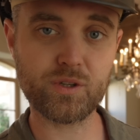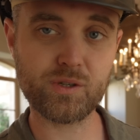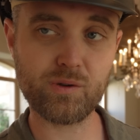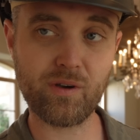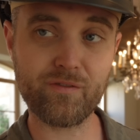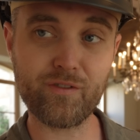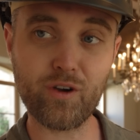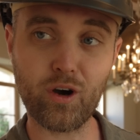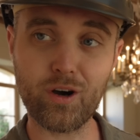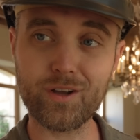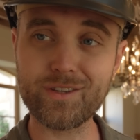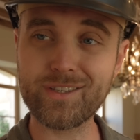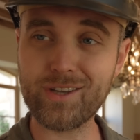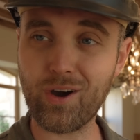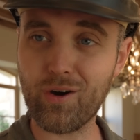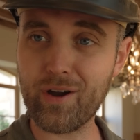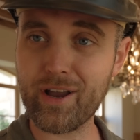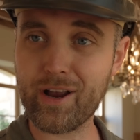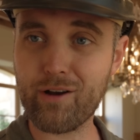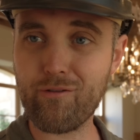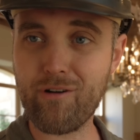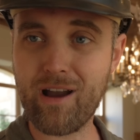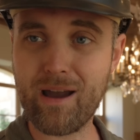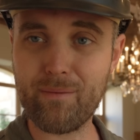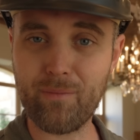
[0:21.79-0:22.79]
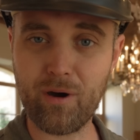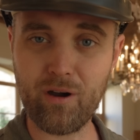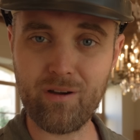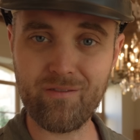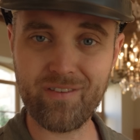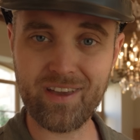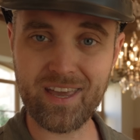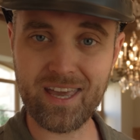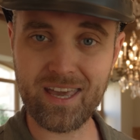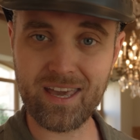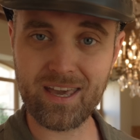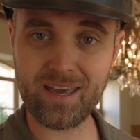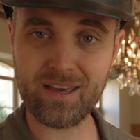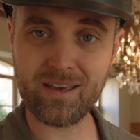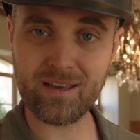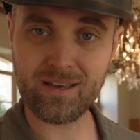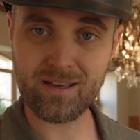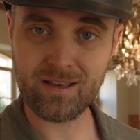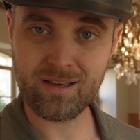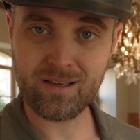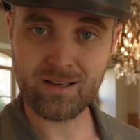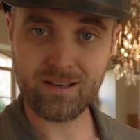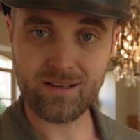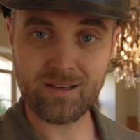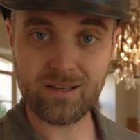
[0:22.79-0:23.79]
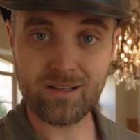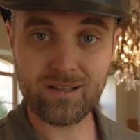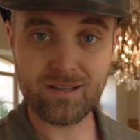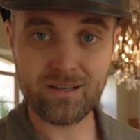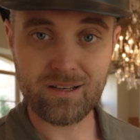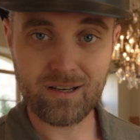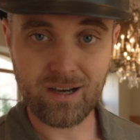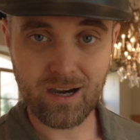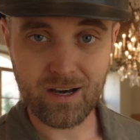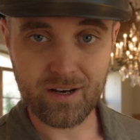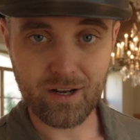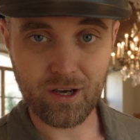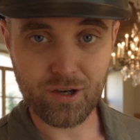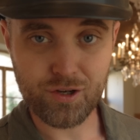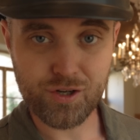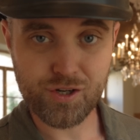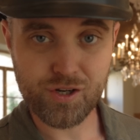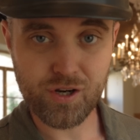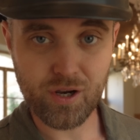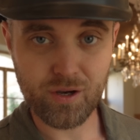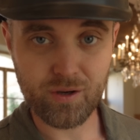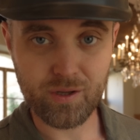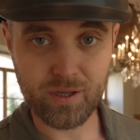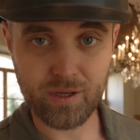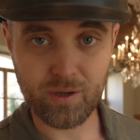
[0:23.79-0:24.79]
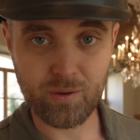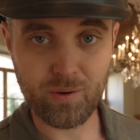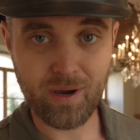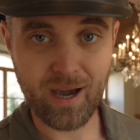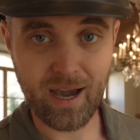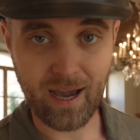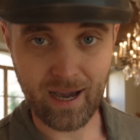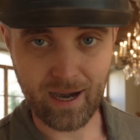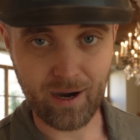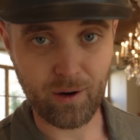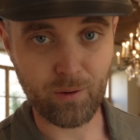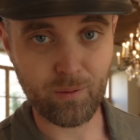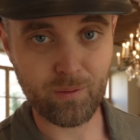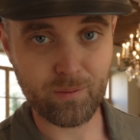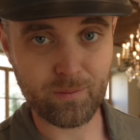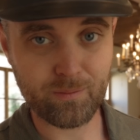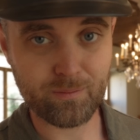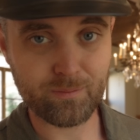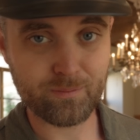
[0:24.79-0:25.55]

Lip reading: So I've got a diagram over here and I'll show you how.